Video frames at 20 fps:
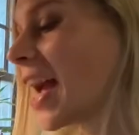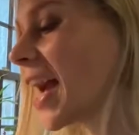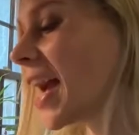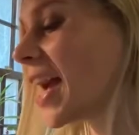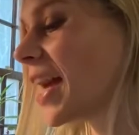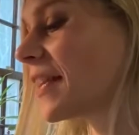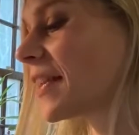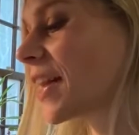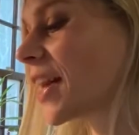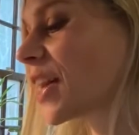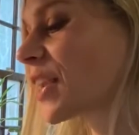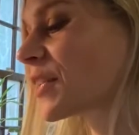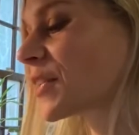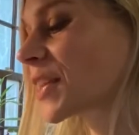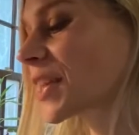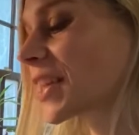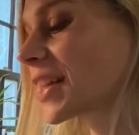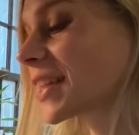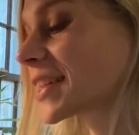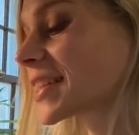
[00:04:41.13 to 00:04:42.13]
And then we're
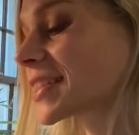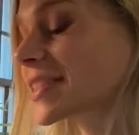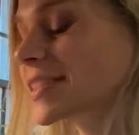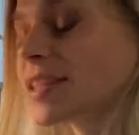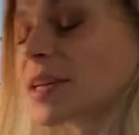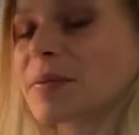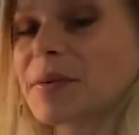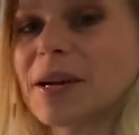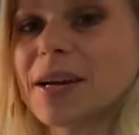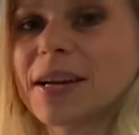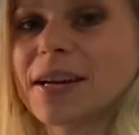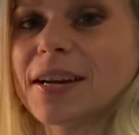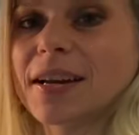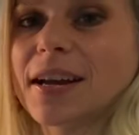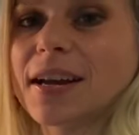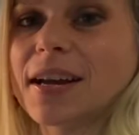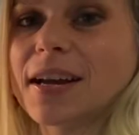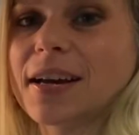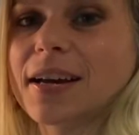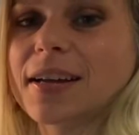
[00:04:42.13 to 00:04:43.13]
gonna let this simmer,
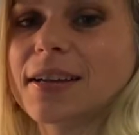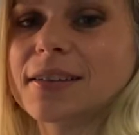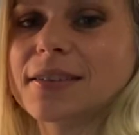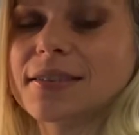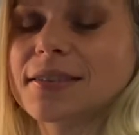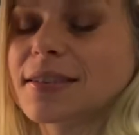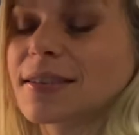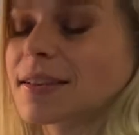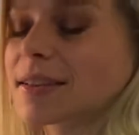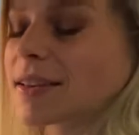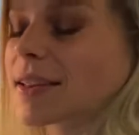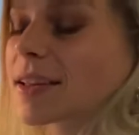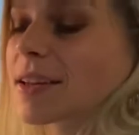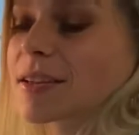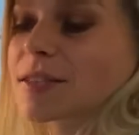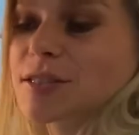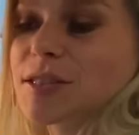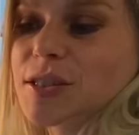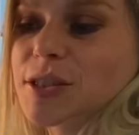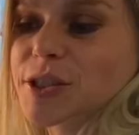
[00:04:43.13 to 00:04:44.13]
and then
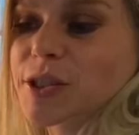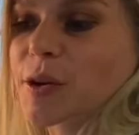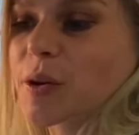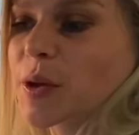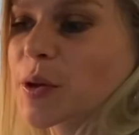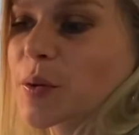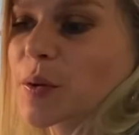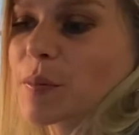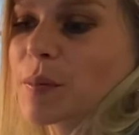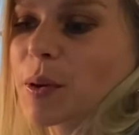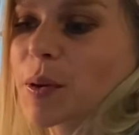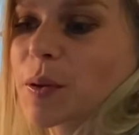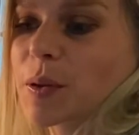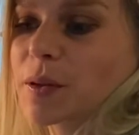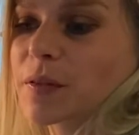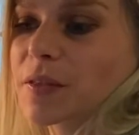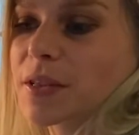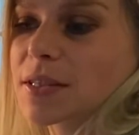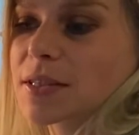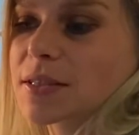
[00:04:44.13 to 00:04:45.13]
I'll just show you a bowl
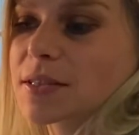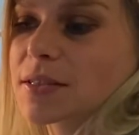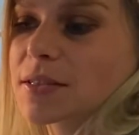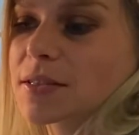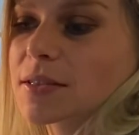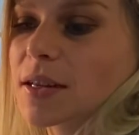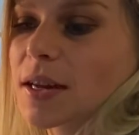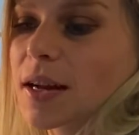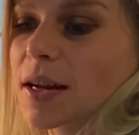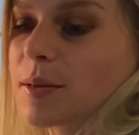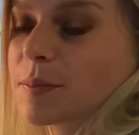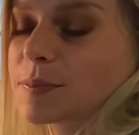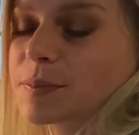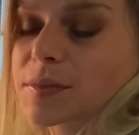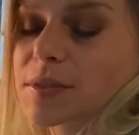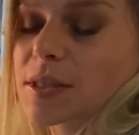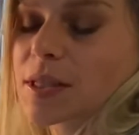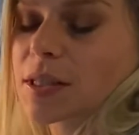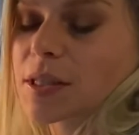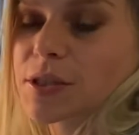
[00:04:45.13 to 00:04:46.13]
of this
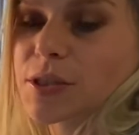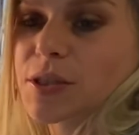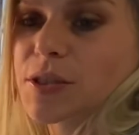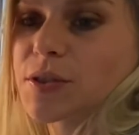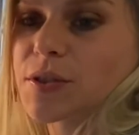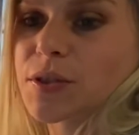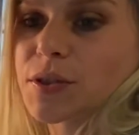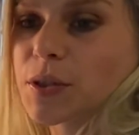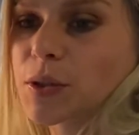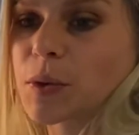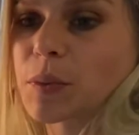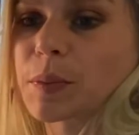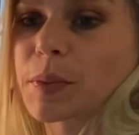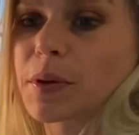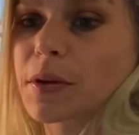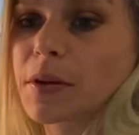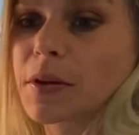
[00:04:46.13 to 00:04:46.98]
delicious soup.